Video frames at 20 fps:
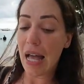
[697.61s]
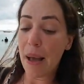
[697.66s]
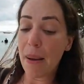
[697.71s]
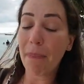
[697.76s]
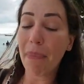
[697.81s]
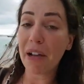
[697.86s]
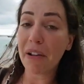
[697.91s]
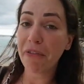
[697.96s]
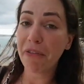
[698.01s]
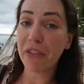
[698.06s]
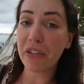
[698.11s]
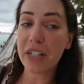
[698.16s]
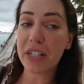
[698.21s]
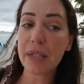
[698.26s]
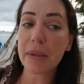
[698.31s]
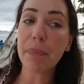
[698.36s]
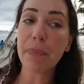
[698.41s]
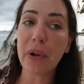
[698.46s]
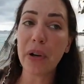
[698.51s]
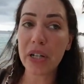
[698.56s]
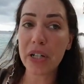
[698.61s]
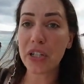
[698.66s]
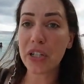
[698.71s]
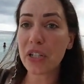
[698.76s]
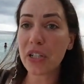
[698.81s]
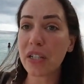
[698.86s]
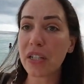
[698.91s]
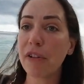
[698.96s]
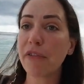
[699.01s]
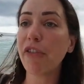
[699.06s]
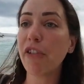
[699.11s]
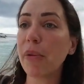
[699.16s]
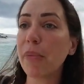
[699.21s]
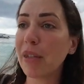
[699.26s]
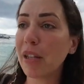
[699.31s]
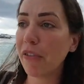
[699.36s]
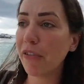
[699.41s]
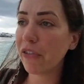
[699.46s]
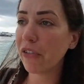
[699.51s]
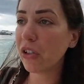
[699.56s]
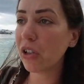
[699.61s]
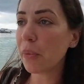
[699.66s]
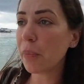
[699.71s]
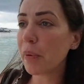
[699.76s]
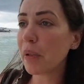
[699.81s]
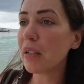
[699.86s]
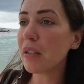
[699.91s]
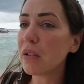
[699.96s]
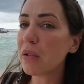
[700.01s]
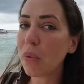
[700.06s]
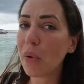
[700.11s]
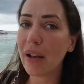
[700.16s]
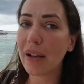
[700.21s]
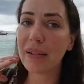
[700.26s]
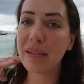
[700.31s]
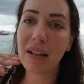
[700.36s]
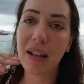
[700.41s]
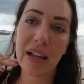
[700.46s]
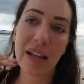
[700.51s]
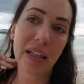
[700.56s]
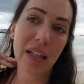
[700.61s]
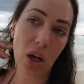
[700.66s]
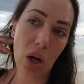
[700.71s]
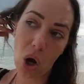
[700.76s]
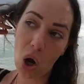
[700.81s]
my first impressions from the Philippines was like,